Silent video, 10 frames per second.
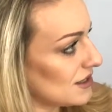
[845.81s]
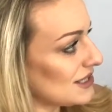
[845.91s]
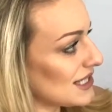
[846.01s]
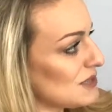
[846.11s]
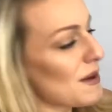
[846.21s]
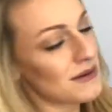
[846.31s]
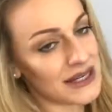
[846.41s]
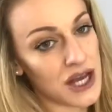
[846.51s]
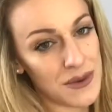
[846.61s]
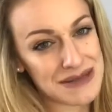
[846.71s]
£60
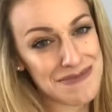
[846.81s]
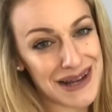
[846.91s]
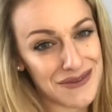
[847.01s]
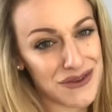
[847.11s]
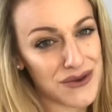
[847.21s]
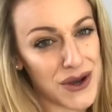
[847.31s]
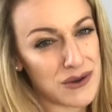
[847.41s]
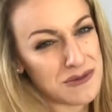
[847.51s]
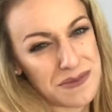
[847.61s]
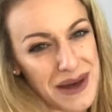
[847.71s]
I know is middle of the
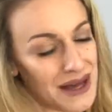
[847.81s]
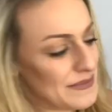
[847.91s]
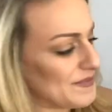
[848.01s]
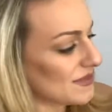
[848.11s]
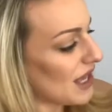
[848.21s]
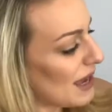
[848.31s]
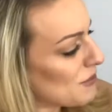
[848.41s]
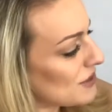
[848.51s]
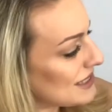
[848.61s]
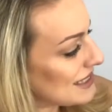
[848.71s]
road, but I
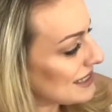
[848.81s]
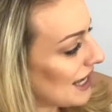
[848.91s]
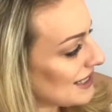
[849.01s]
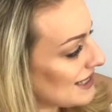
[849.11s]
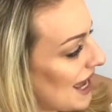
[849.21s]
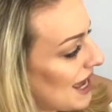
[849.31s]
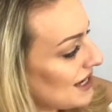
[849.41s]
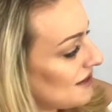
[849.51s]
bought this in a size 10.